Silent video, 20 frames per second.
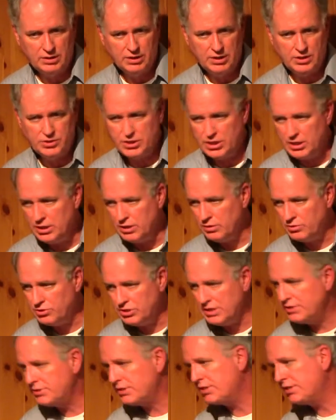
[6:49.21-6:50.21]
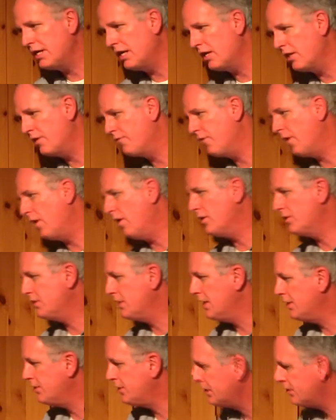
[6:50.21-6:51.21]
It's huge. Jesus said to the
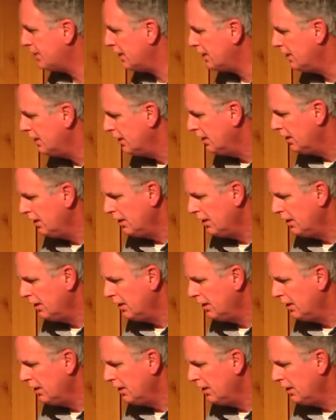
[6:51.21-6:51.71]
Pharisees, He said,